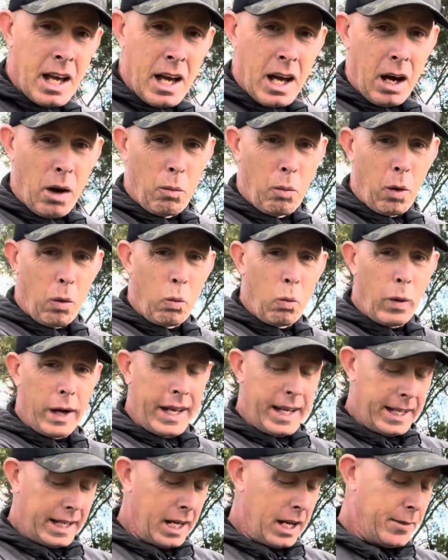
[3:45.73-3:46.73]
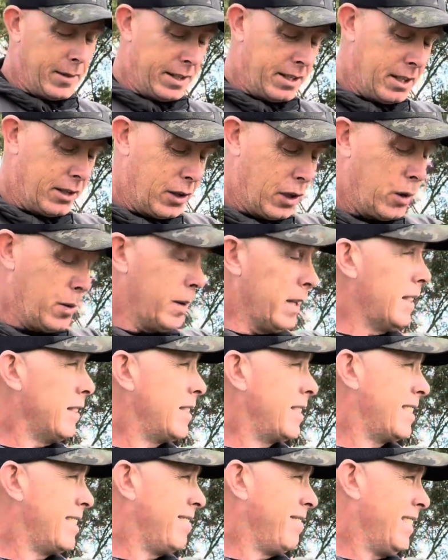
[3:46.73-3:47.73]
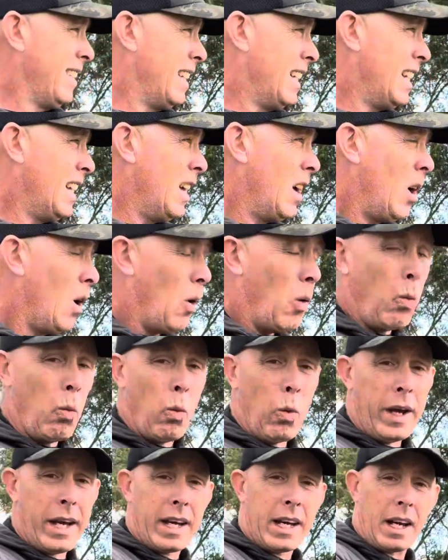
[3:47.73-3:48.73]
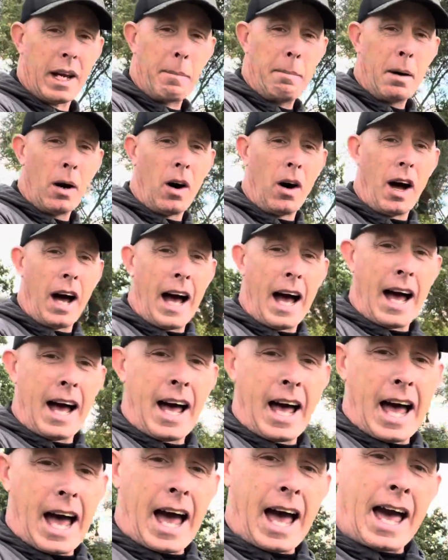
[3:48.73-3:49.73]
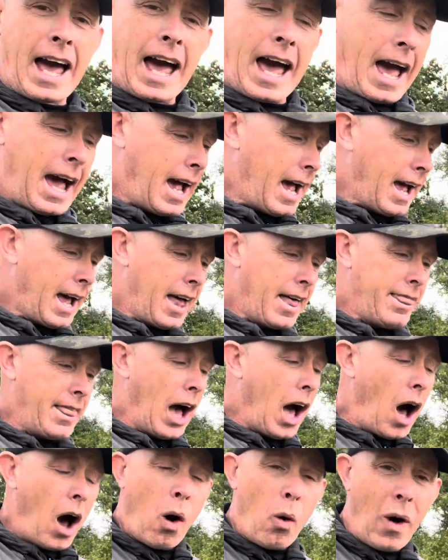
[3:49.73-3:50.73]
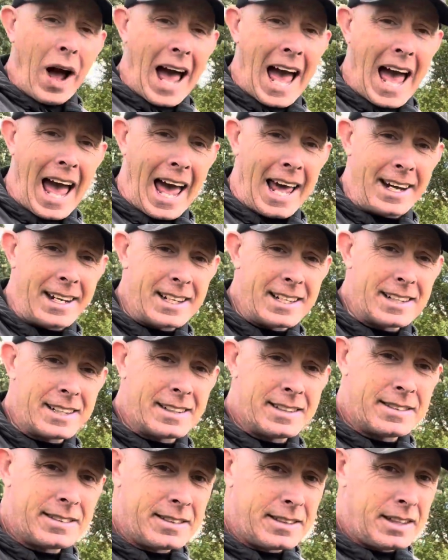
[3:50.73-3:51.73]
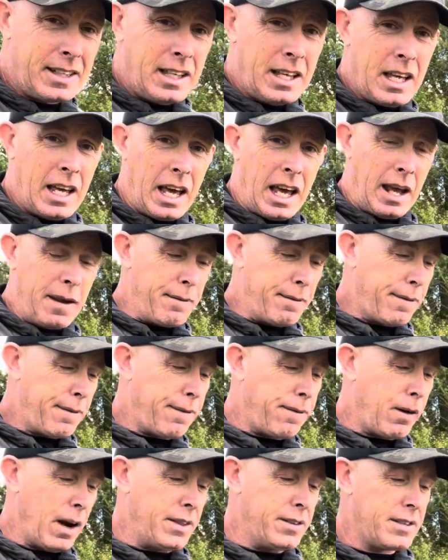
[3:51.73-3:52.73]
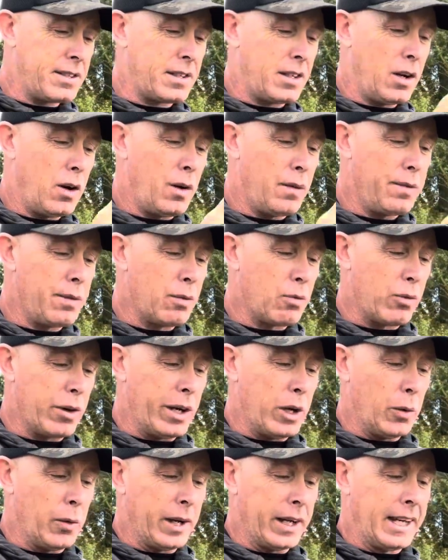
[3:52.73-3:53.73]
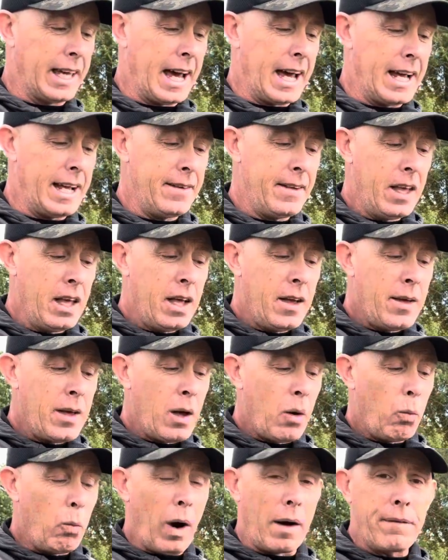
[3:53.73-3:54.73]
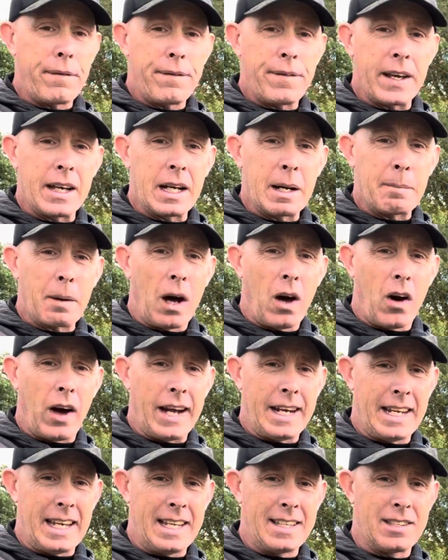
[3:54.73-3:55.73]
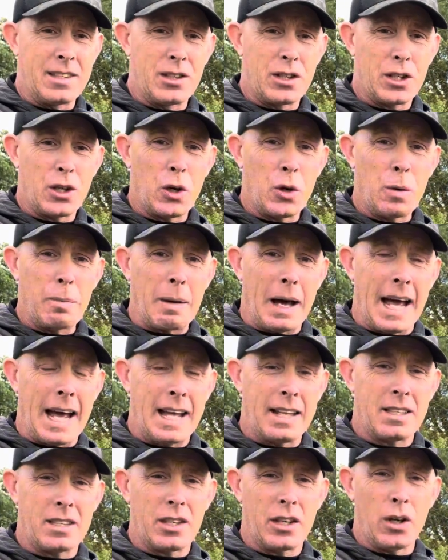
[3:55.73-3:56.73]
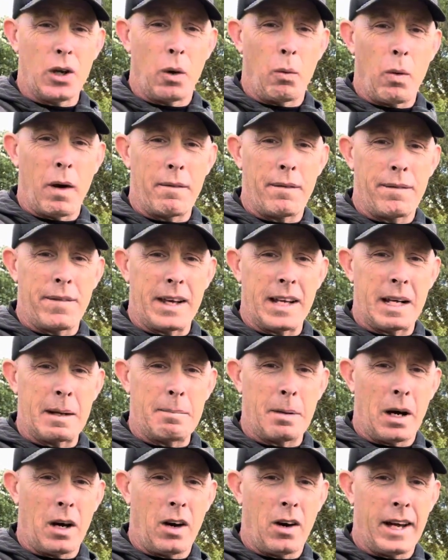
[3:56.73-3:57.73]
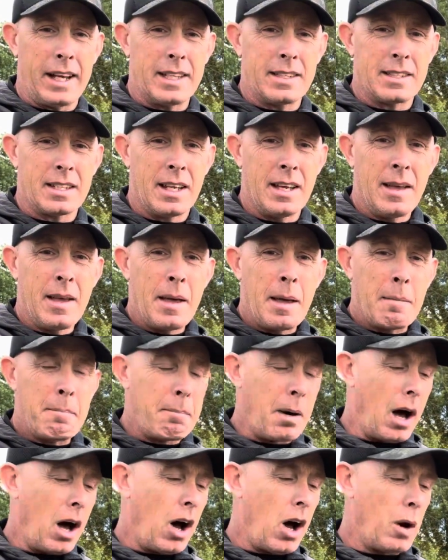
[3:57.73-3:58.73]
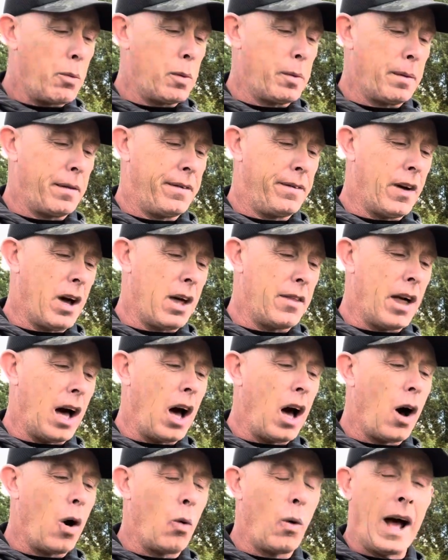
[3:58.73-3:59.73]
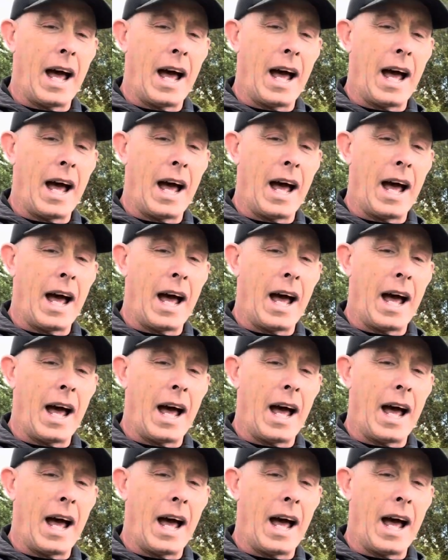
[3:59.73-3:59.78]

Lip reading: And what we're going to do is we're going to put the whole hand in front of the reel, okay? 1 finger behind isn't too bad, so you've got 1 finger behind, but I would prefer the whole